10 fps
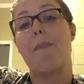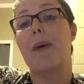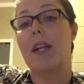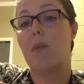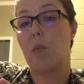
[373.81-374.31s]

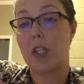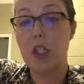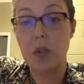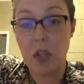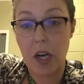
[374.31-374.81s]
But
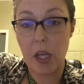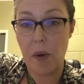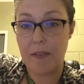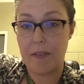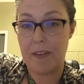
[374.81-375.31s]
once you start it, you
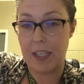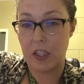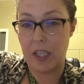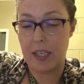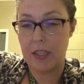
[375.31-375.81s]
have to
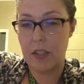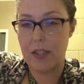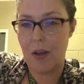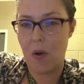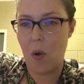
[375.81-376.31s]
finish it.
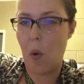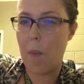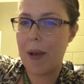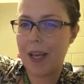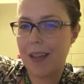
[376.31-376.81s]
So
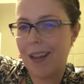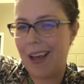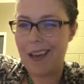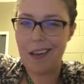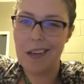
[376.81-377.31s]
pick
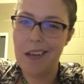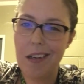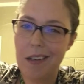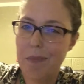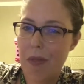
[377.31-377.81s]
like
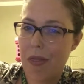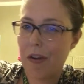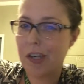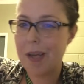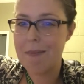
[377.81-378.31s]
a
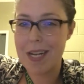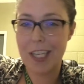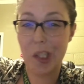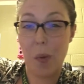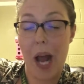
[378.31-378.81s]

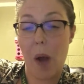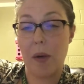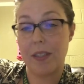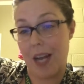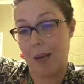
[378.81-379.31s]
30-minute to an
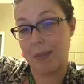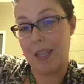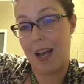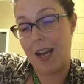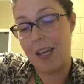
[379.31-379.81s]
hour time
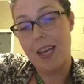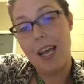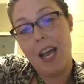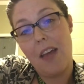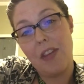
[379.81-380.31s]
slot
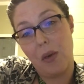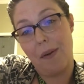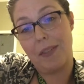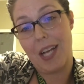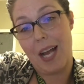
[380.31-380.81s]
that you
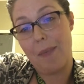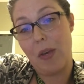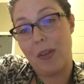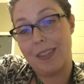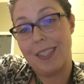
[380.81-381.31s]
have time that
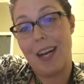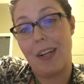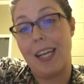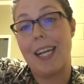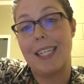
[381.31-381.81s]
you can sit down
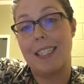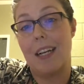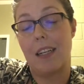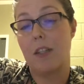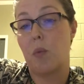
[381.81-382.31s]
and get it
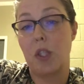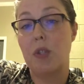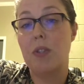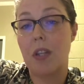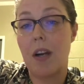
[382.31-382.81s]
done. Because once
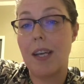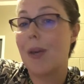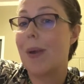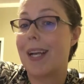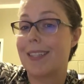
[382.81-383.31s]
you start it,
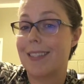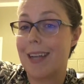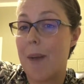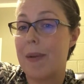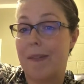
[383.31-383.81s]
you can't
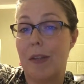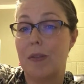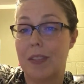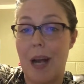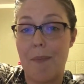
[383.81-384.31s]
stop. And if you
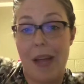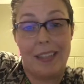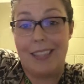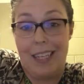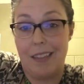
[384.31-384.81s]
stop,
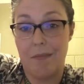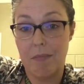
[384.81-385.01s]
that's it.